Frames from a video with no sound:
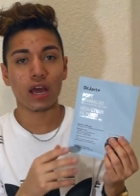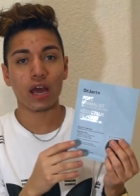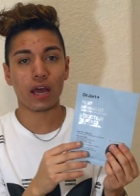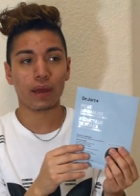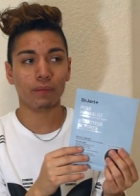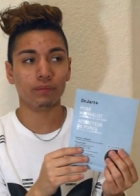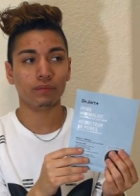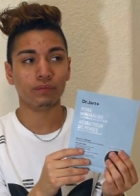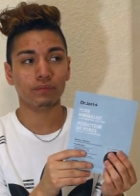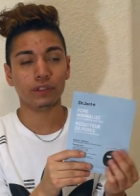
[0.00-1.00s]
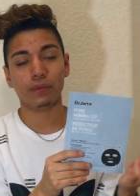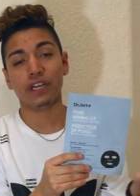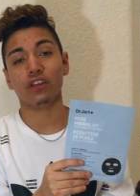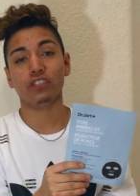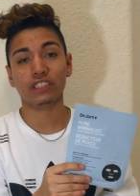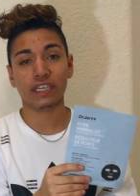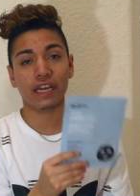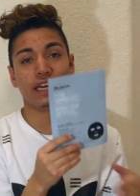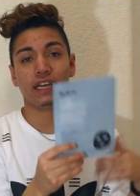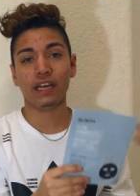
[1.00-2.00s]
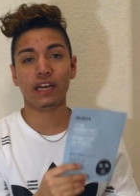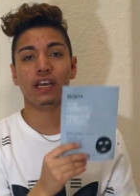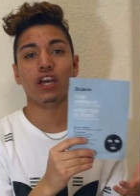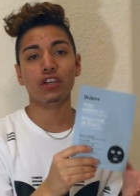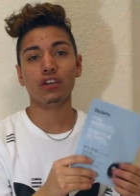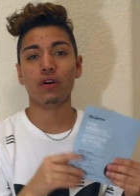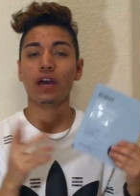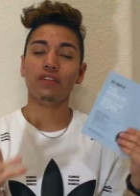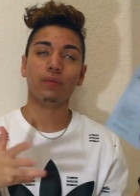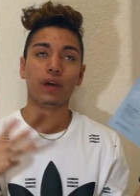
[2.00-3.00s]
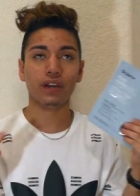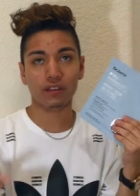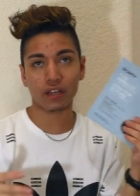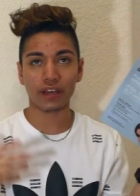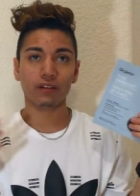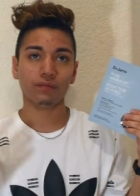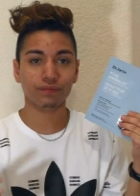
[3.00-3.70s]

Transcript: um, depending on their skin and, you know, how their body, like,